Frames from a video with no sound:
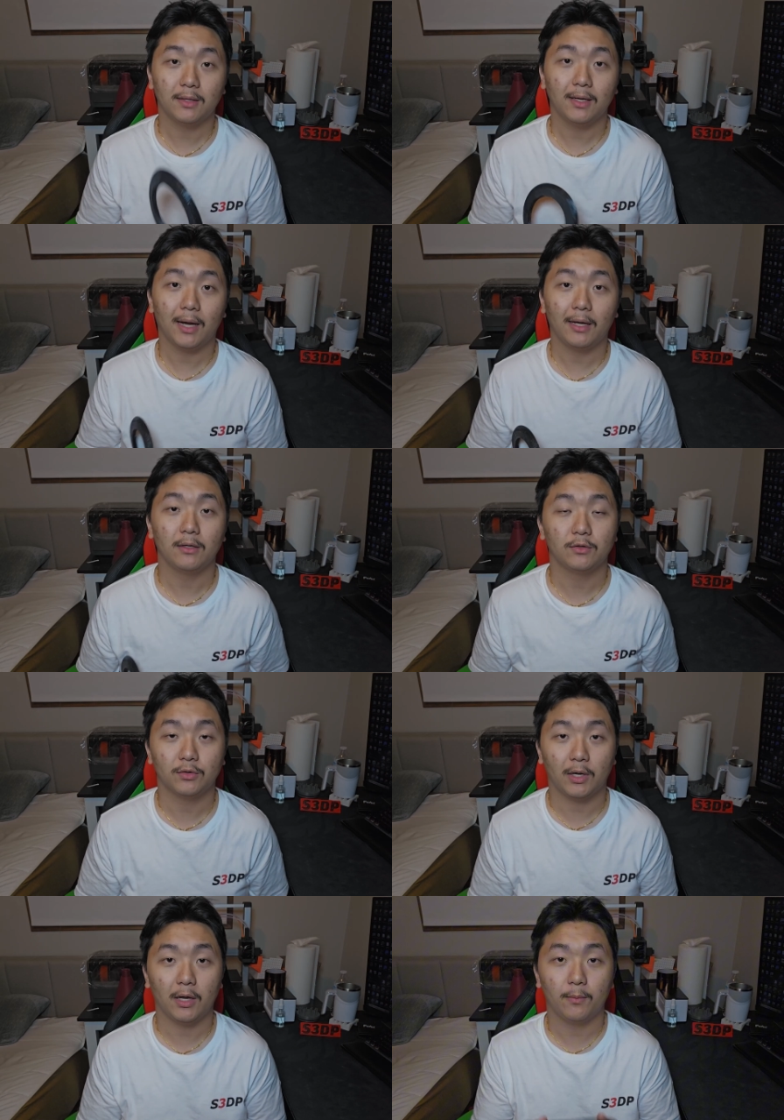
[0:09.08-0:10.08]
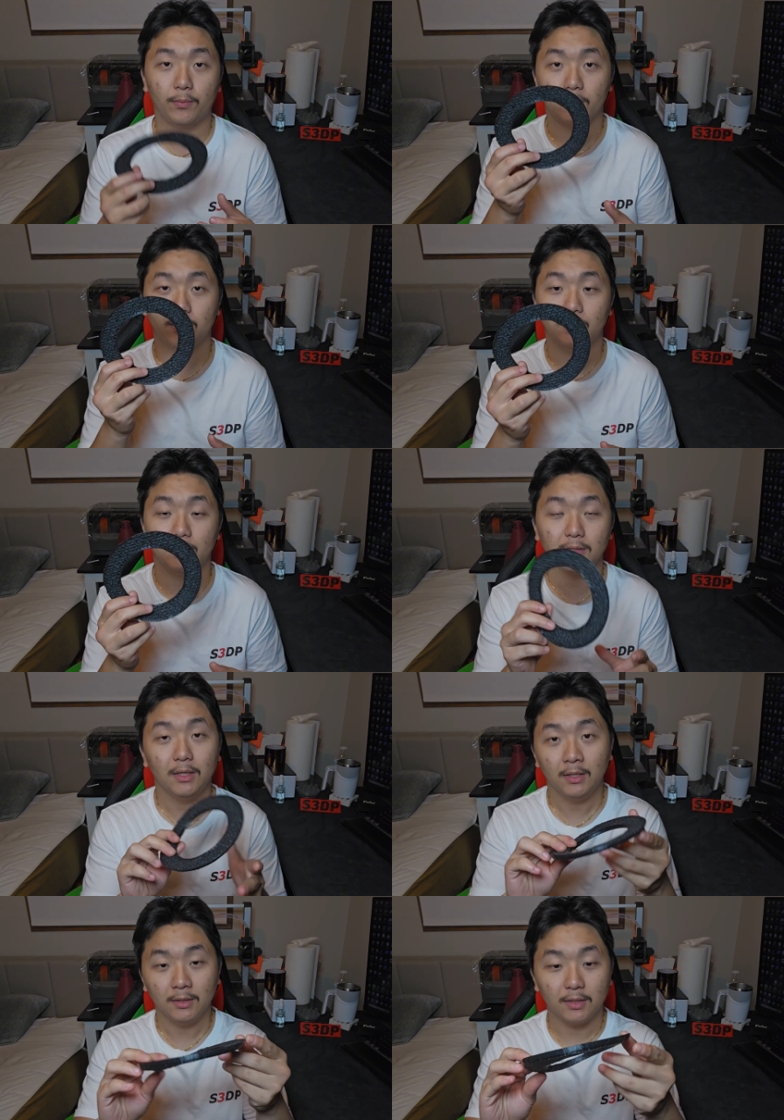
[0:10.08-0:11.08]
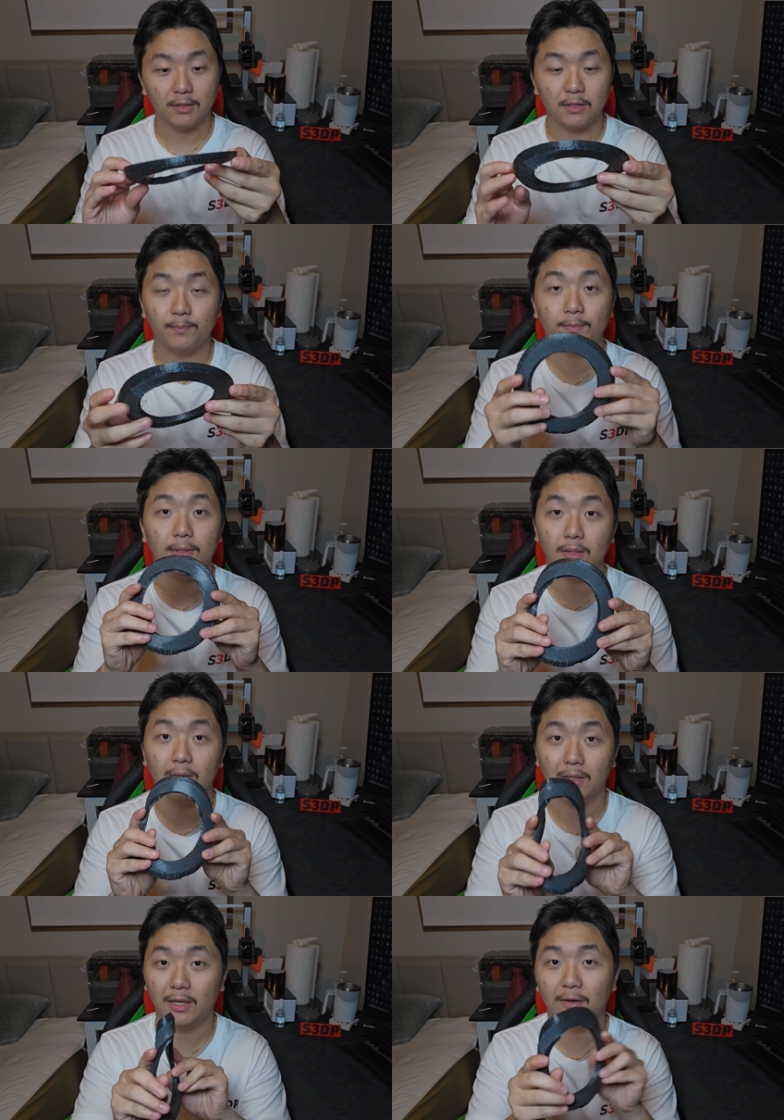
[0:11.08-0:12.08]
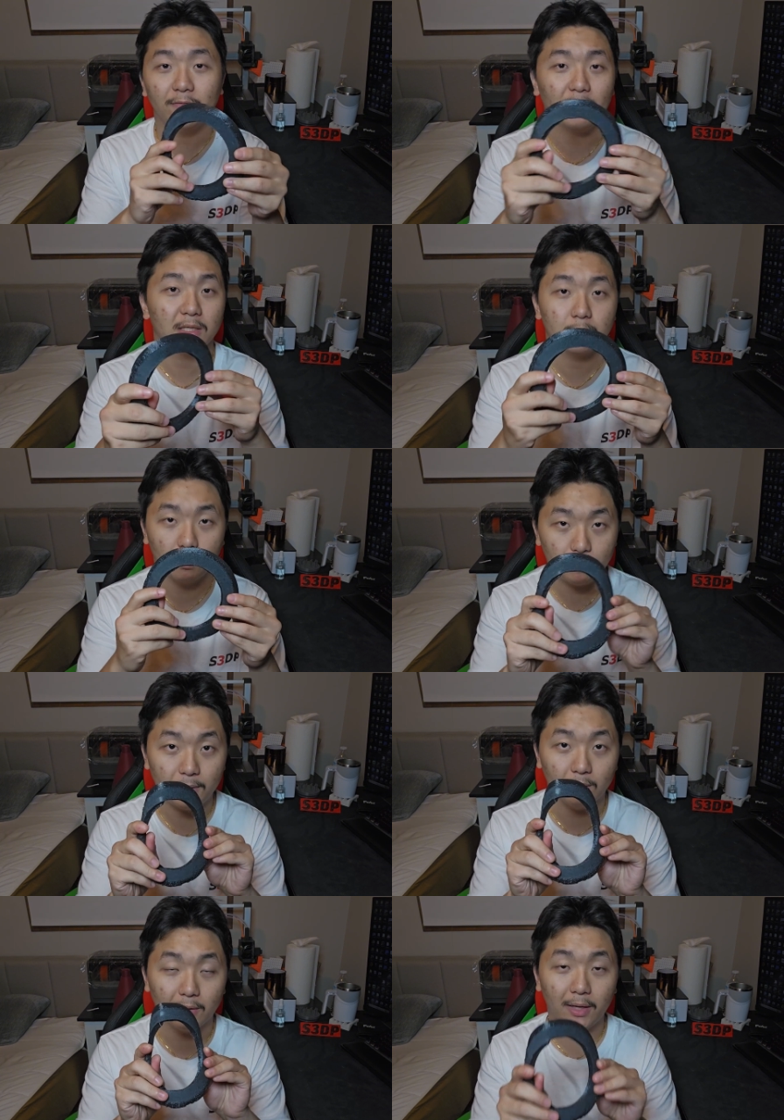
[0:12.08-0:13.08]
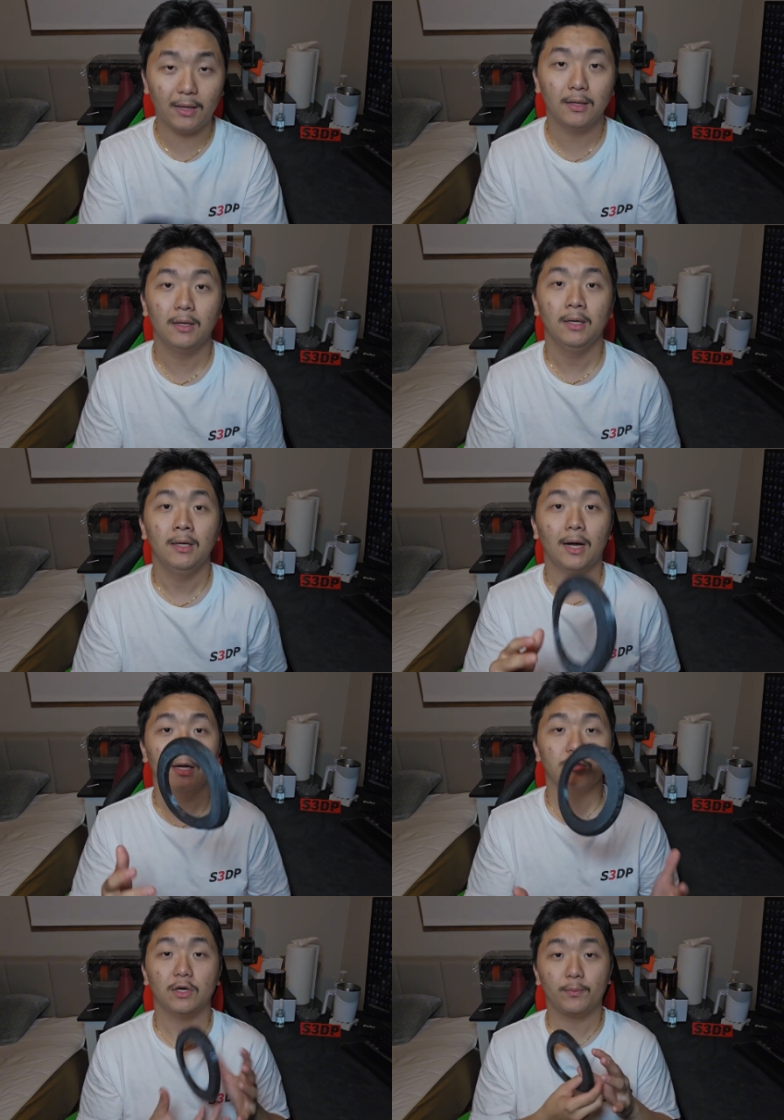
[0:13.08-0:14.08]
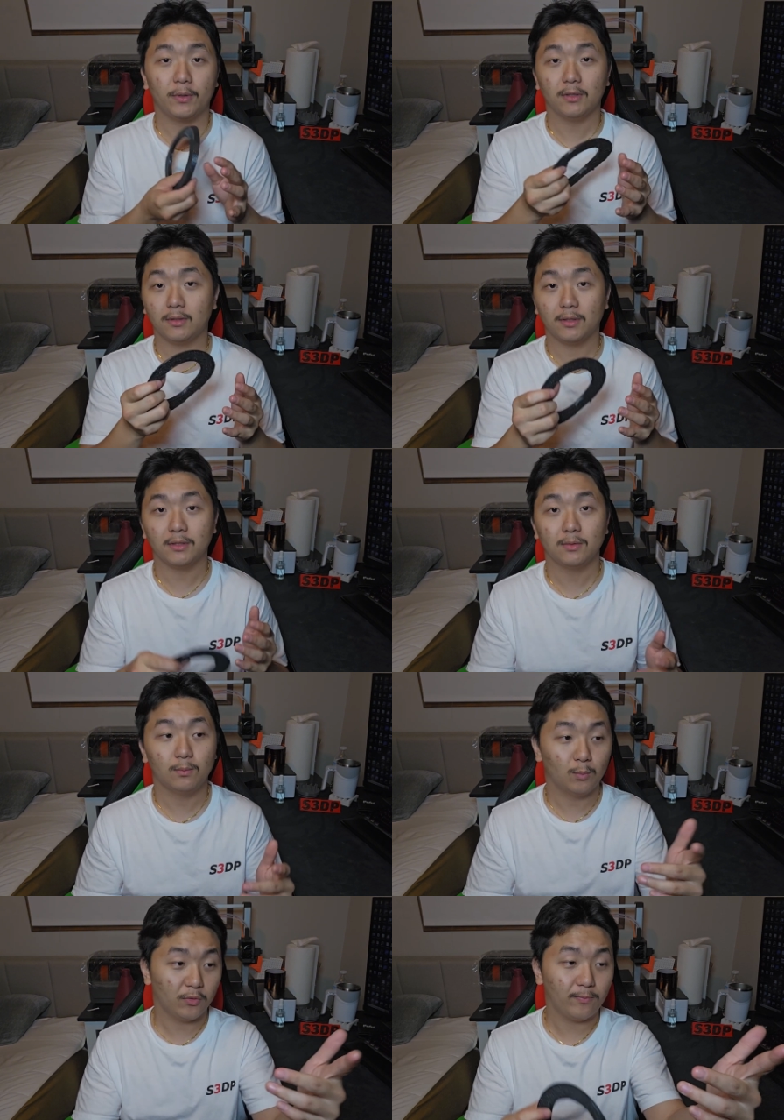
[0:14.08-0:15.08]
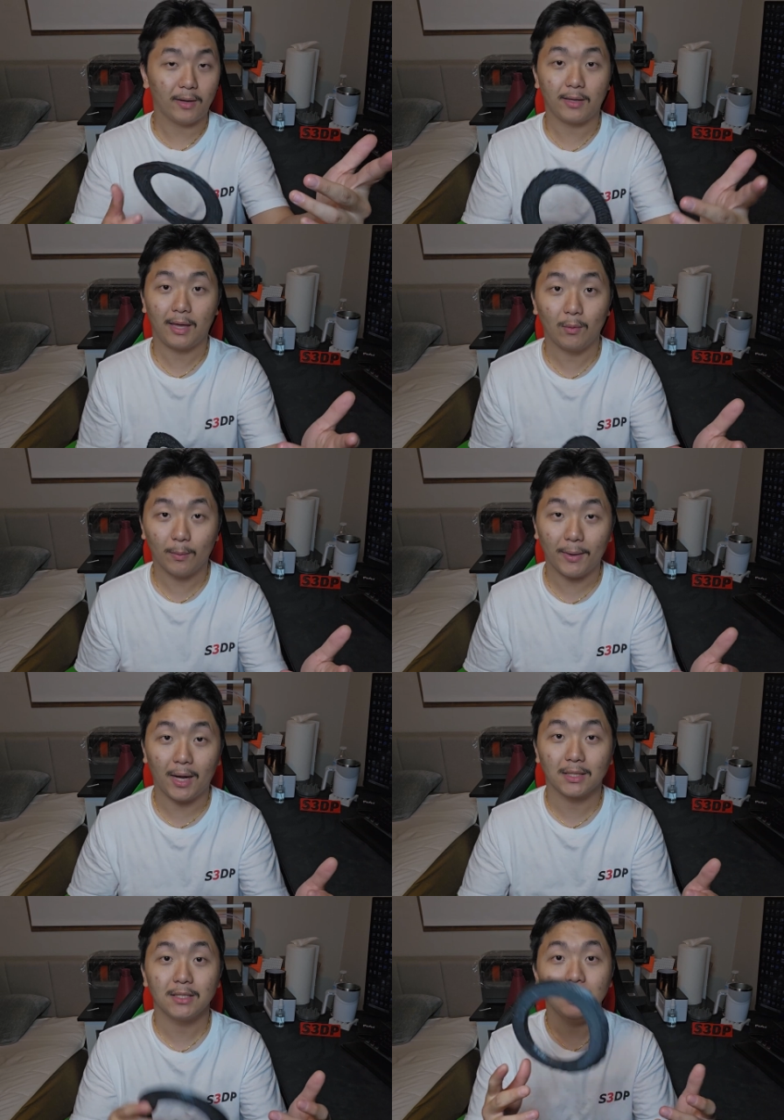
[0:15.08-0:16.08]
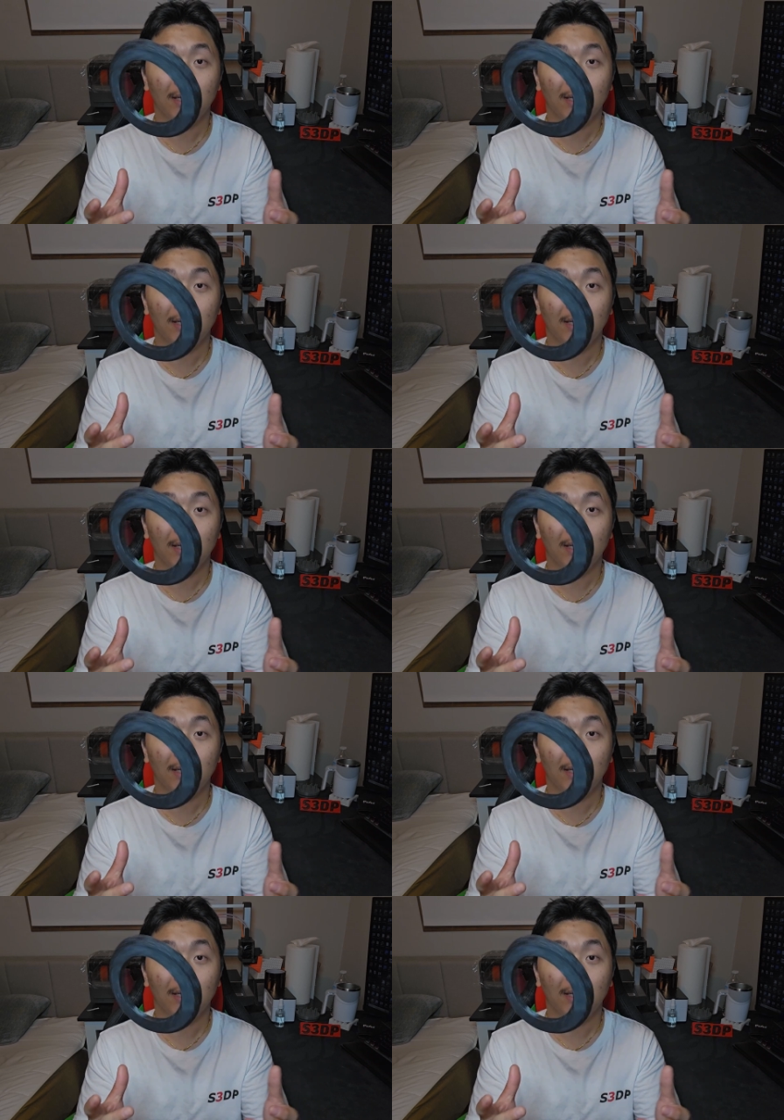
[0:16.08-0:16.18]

day I tried and print this. This is P L A, flexible P L A. I tried printing this with my K one Max